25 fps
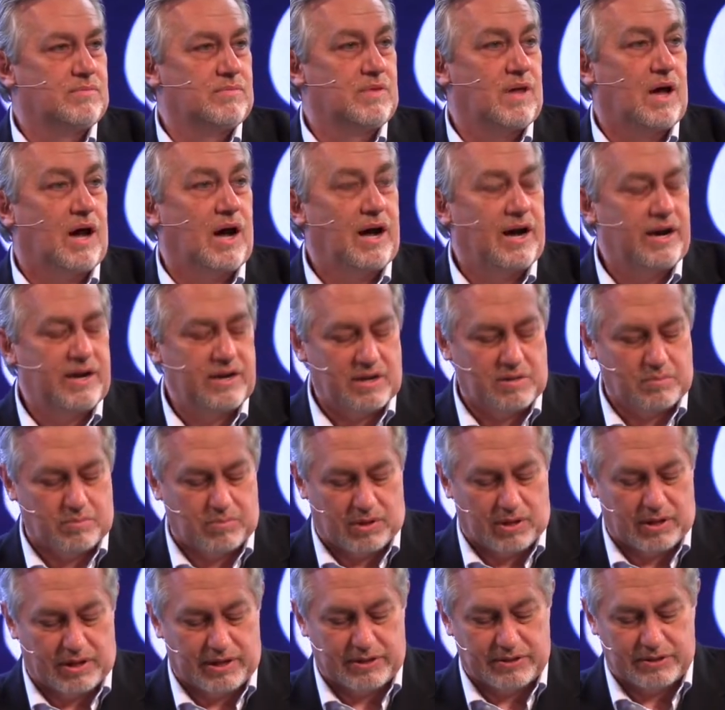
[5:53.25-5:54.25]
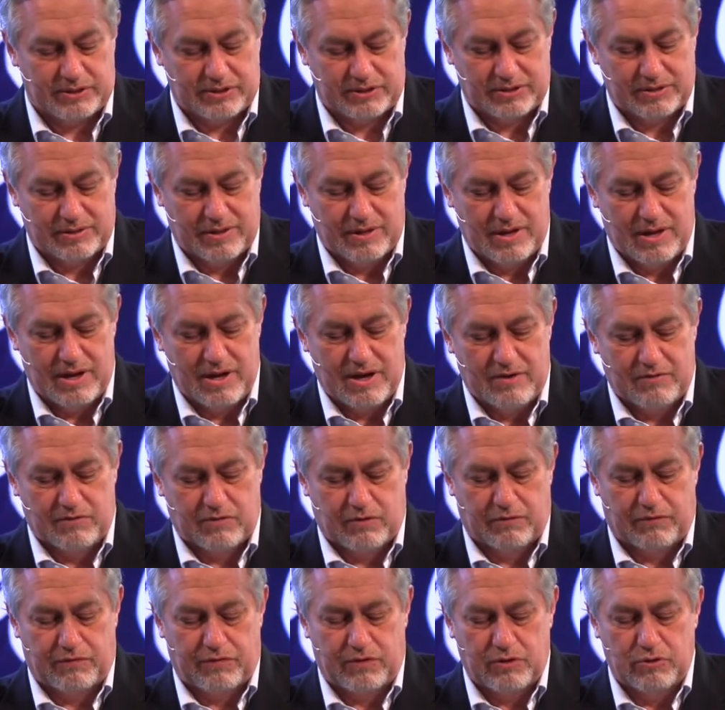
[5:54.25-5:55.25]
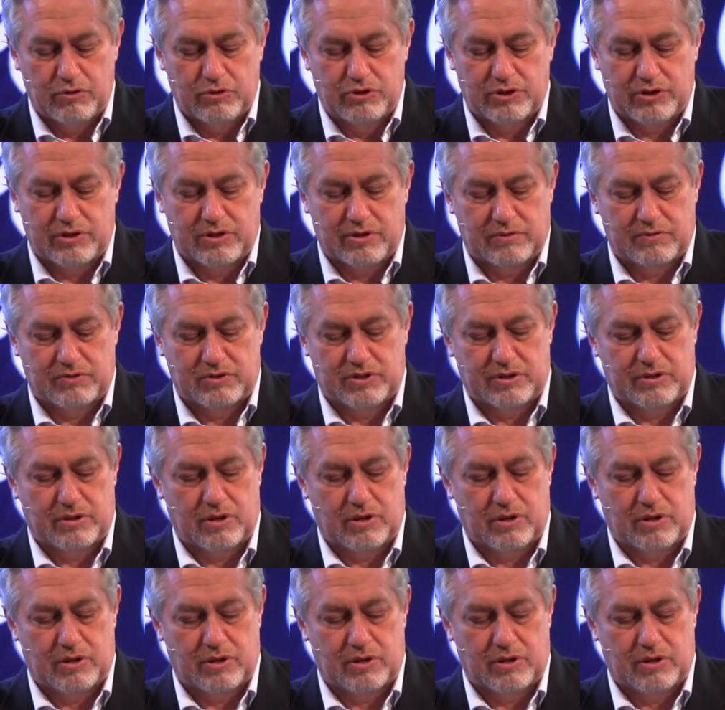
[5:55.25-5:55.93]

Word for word: the hiding place for fugitives